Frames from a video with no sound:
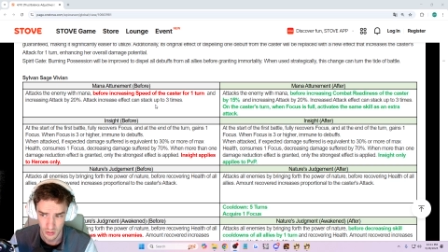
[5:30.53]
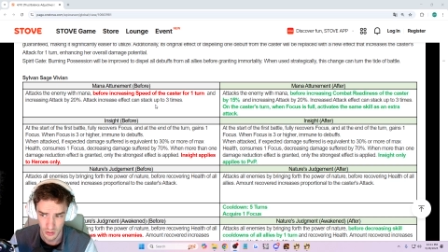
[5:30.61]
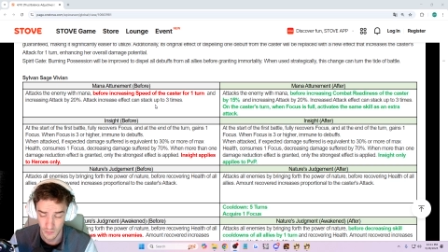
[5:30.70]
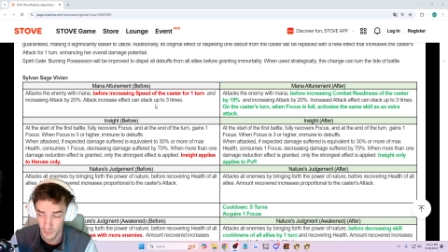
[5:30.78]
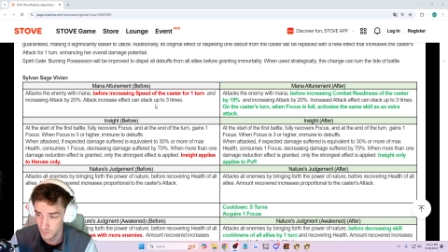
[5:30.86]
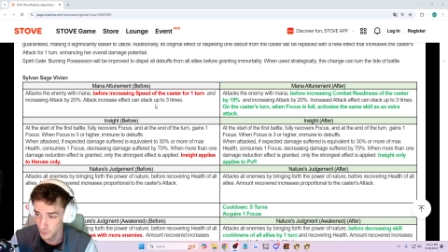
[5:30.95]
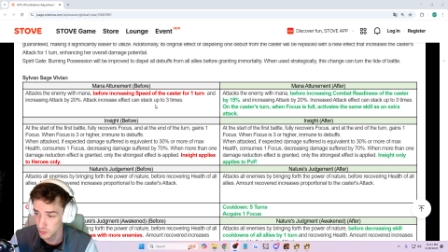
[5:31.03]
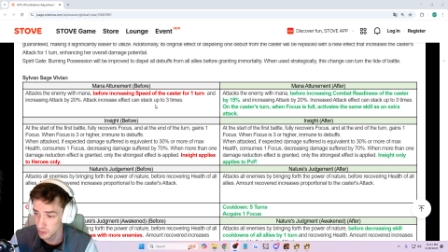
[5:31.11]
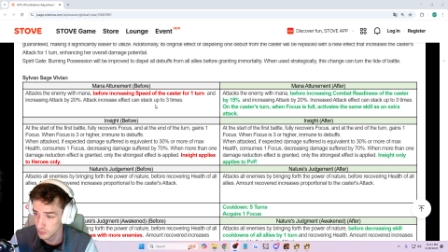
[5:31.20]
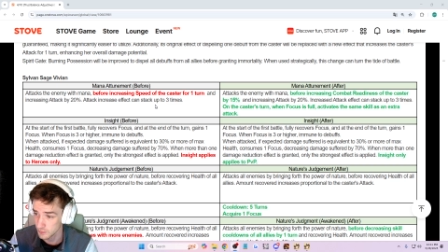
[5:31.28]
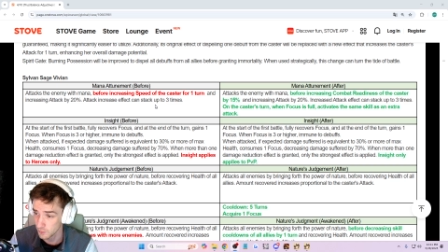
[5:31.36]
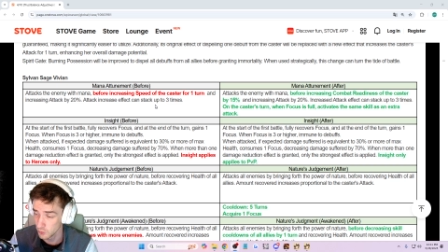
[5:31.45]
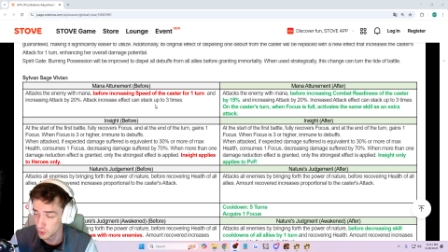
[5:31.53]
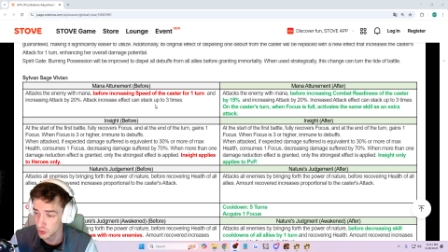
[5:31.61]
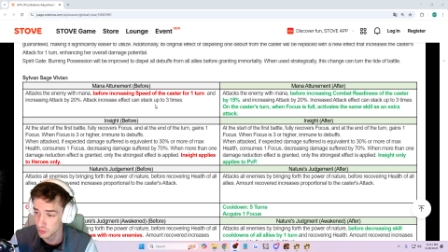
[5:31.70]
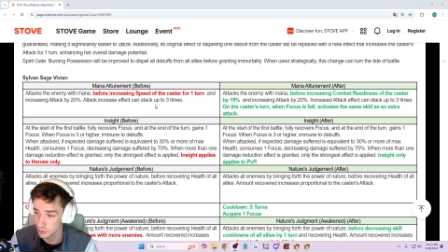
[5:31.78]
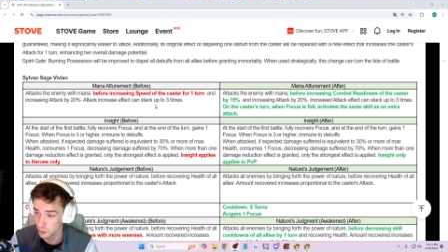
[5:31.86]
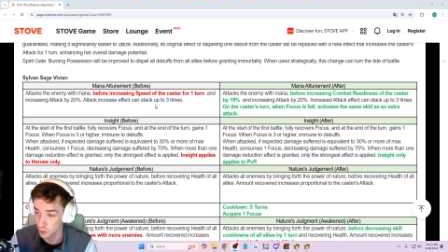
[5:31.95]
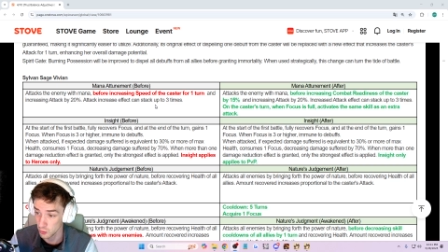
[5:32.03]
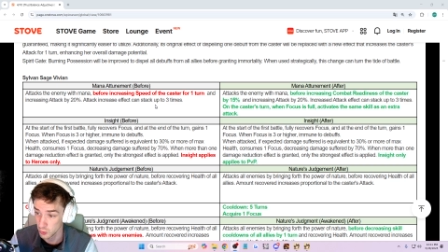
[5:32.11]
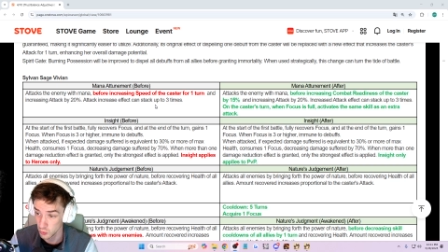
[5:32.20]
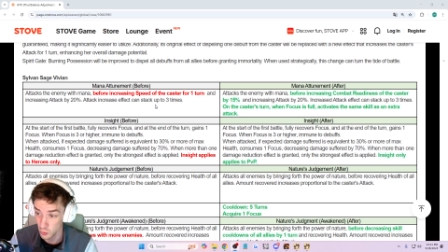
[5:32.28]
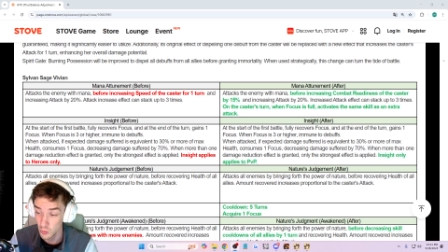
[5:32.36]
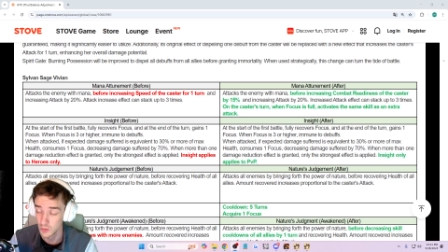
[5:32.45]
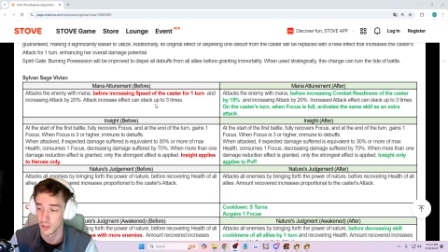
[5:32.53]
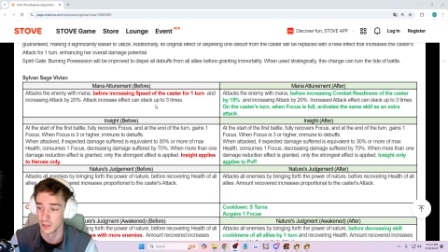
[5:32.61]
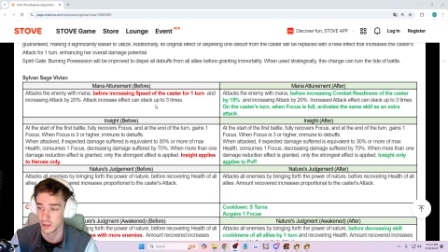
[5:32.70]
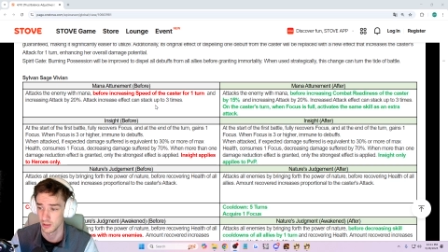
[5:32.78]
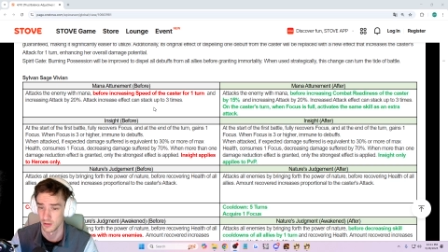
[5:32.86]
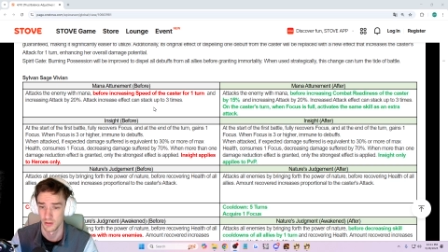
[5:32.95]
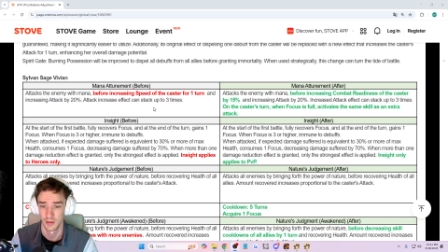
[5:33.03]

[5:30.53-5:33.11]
If her focus is full, she goes nuclear.